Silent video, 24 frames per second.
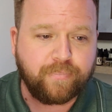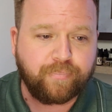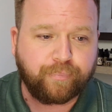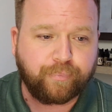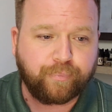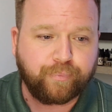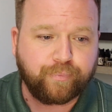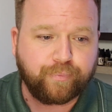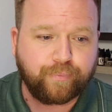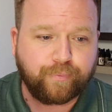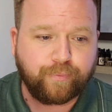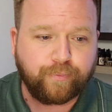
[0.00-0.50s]

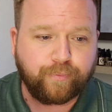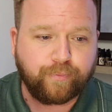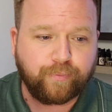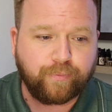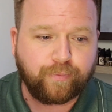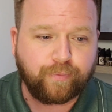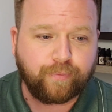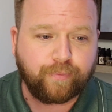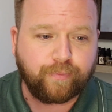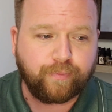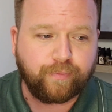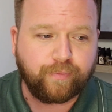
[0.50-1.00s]

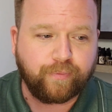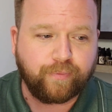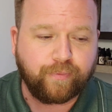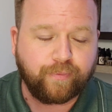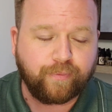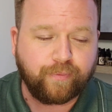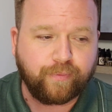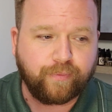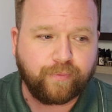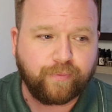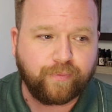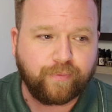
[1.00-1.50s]

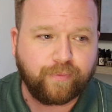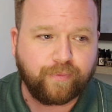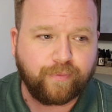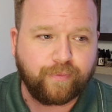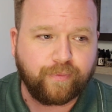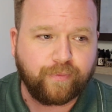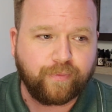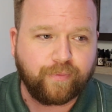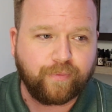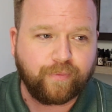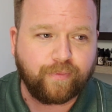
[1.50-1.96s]
(silence)